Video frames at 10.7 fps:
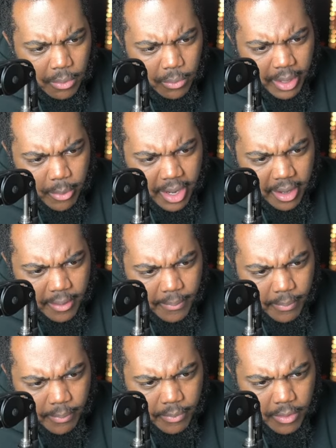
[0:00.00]
Wait, wait,
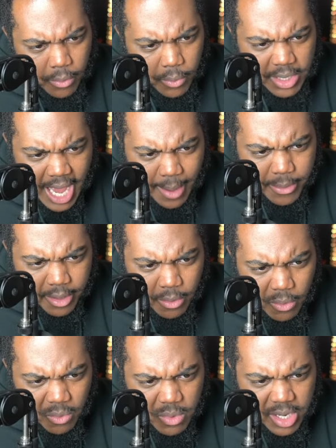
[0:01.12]
what's happening?
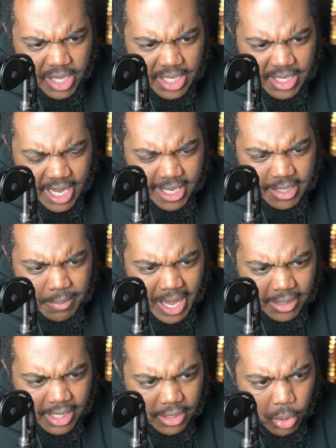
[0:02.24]
What are these things
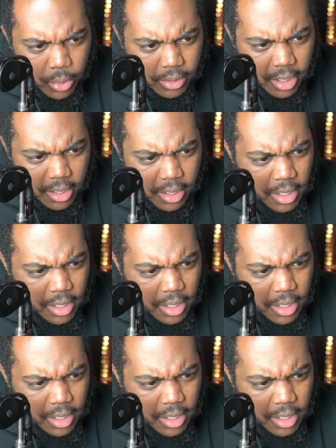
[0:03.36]
bouncing towards her?